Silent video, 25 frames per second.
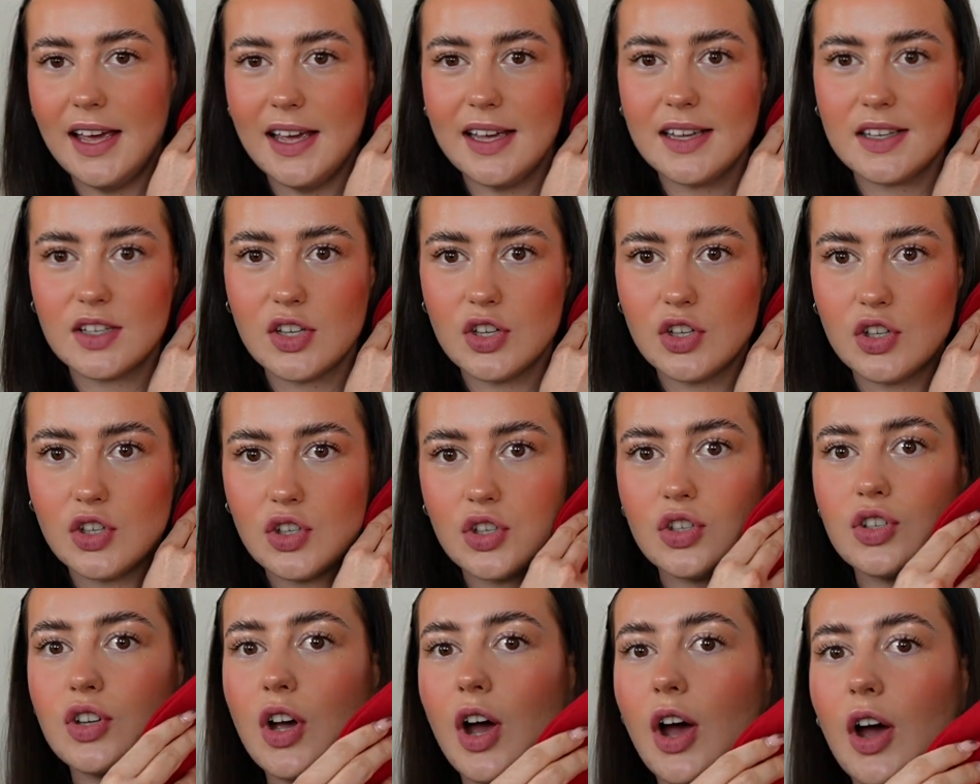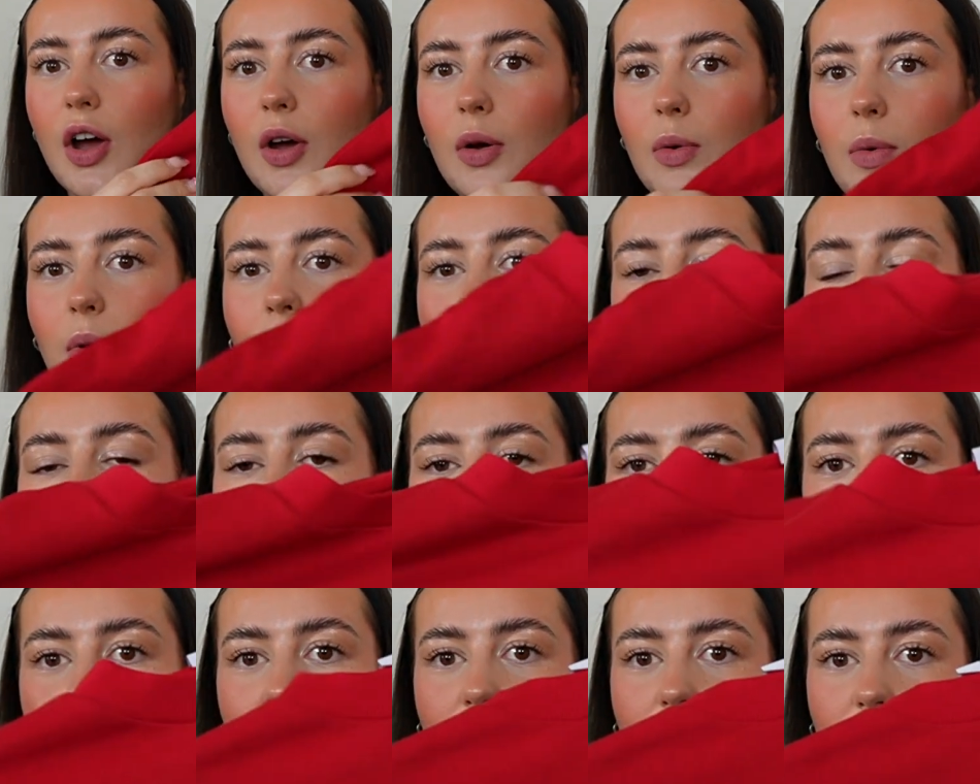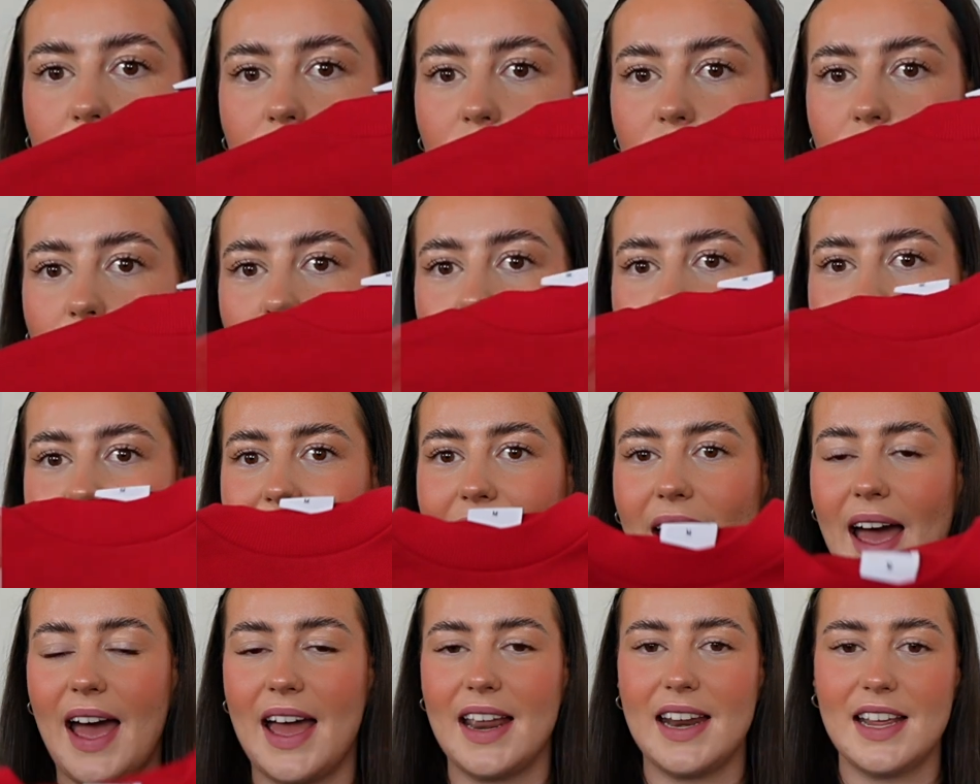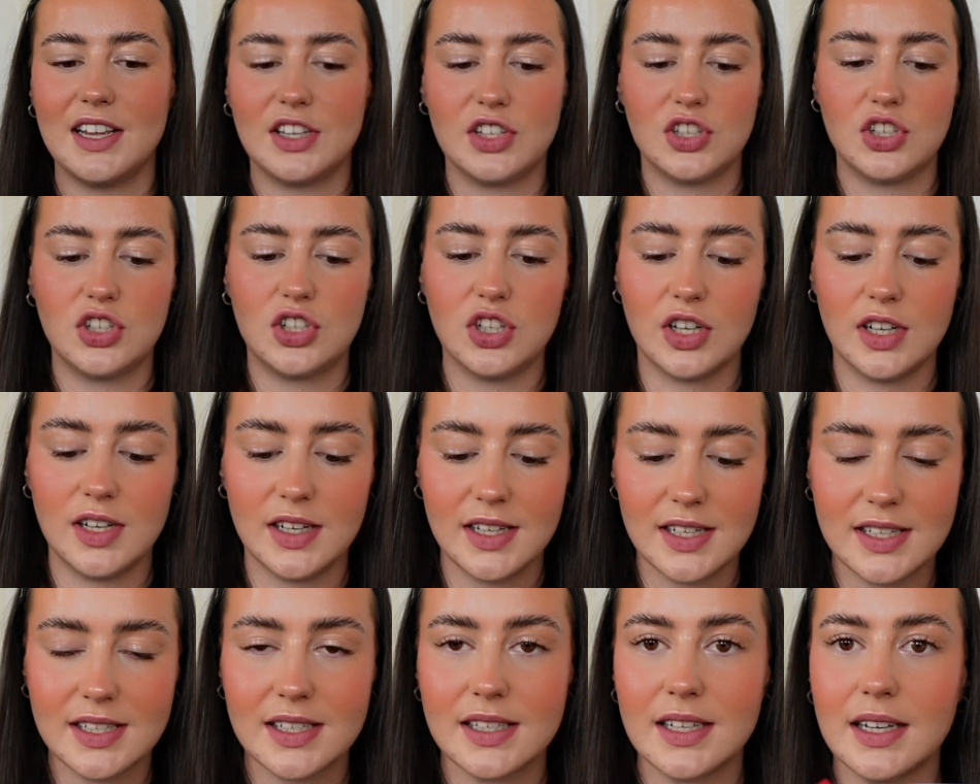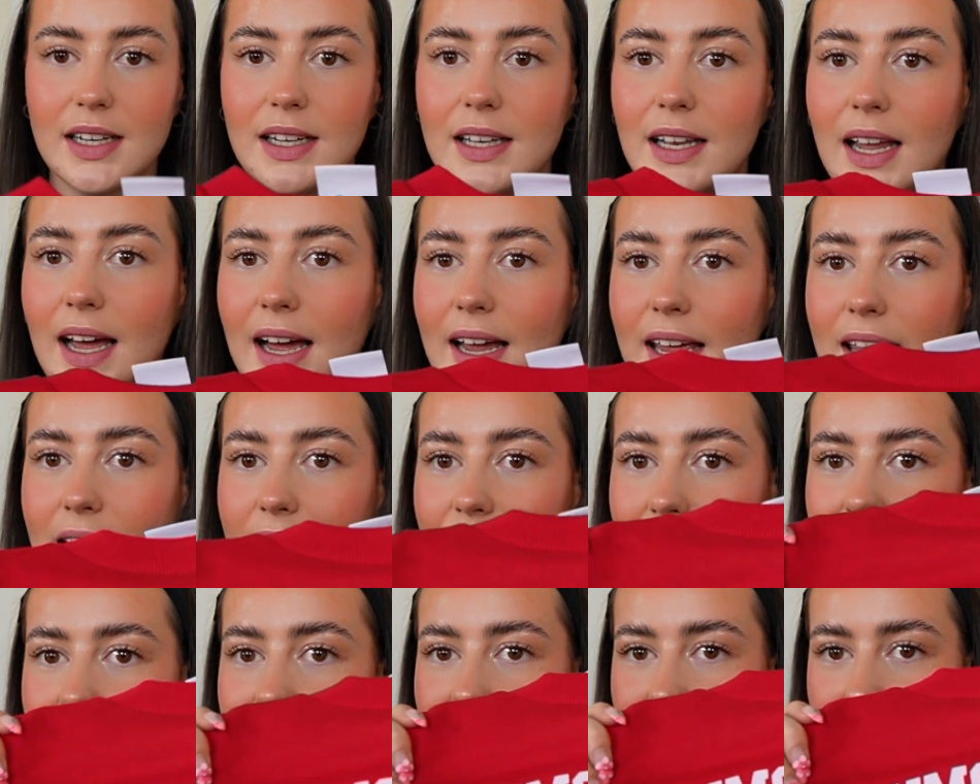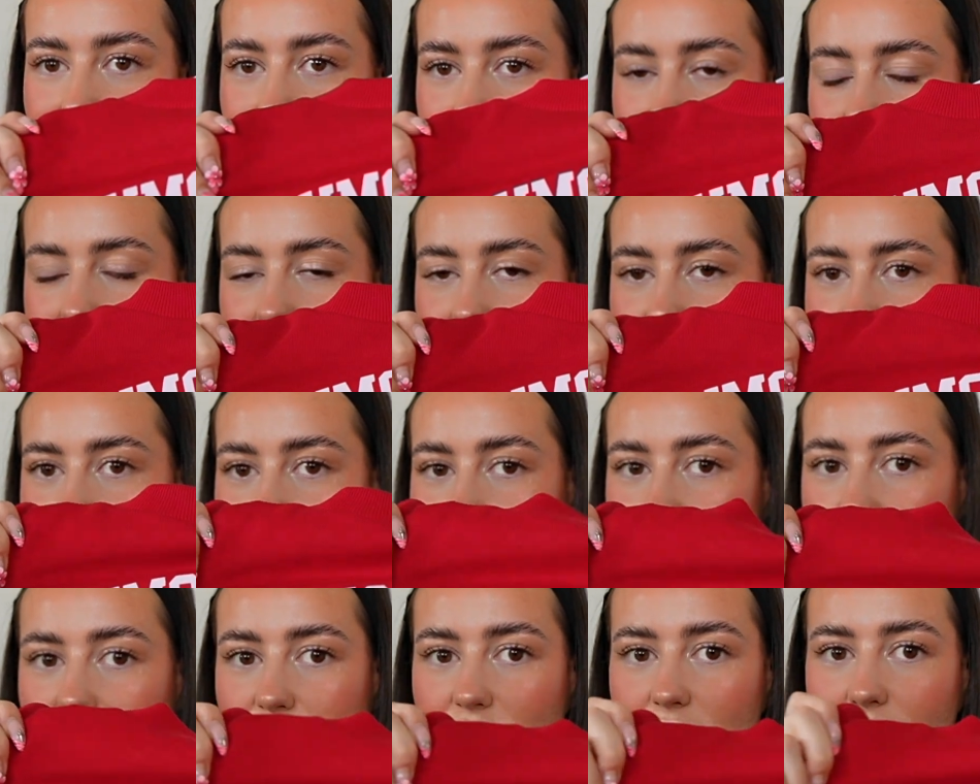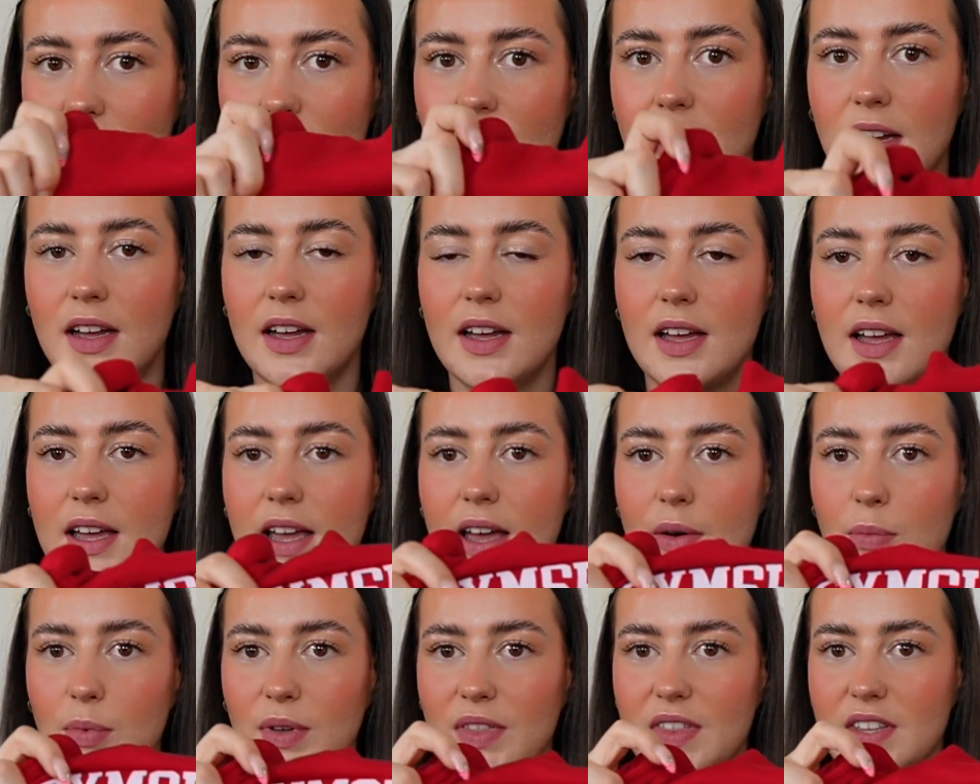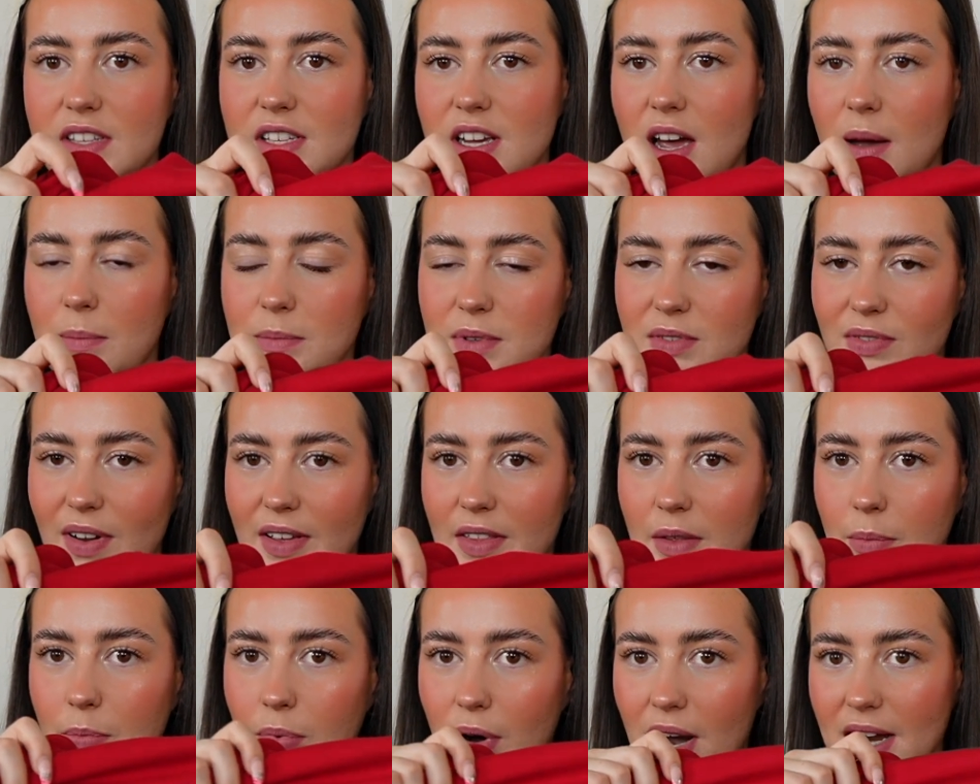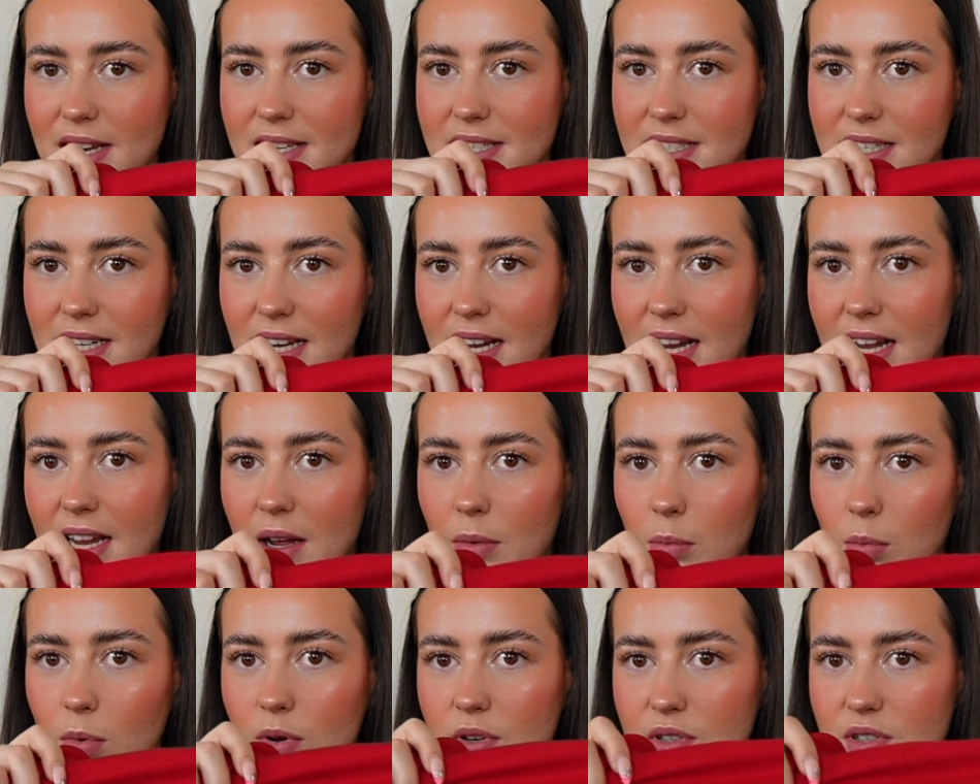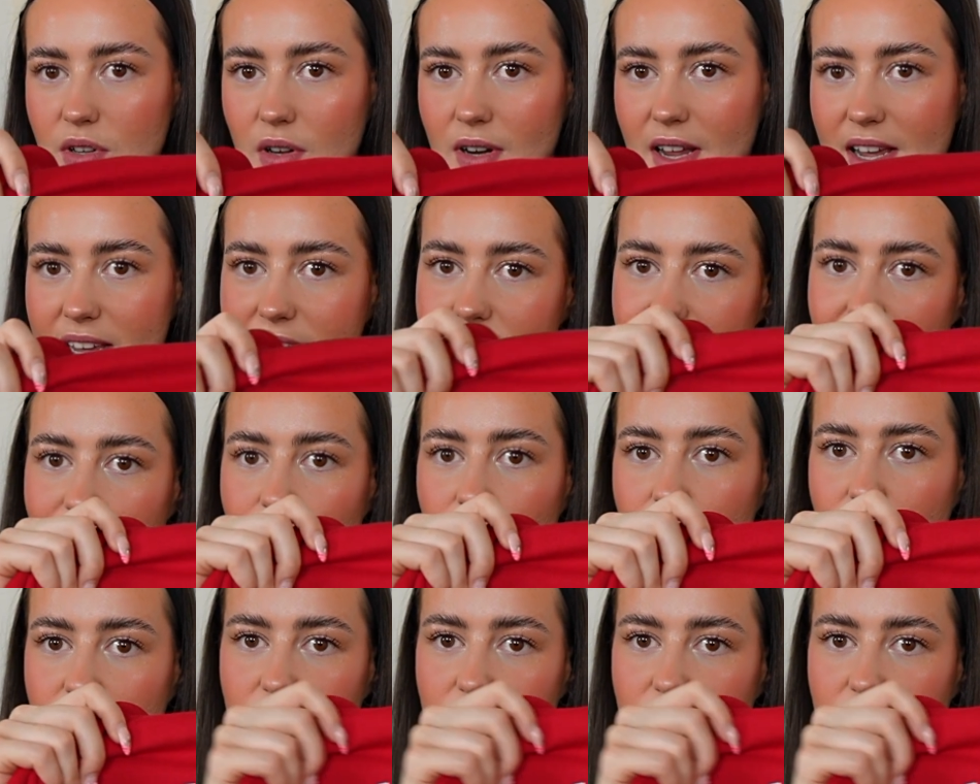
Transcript: is so cute. Again, it's just like the t-shirt with the terms of like the branding and what's on it. So you've got the